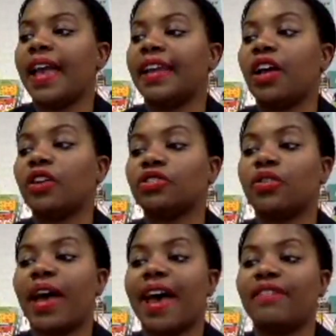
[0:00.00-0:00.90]
also
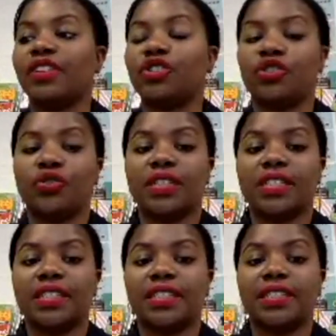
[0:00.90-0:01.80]
having
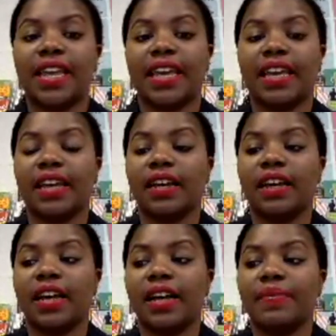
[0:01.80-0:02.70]
students
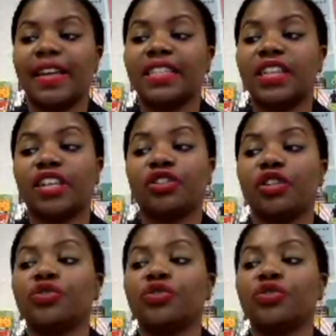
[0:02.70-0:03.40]
they can take turns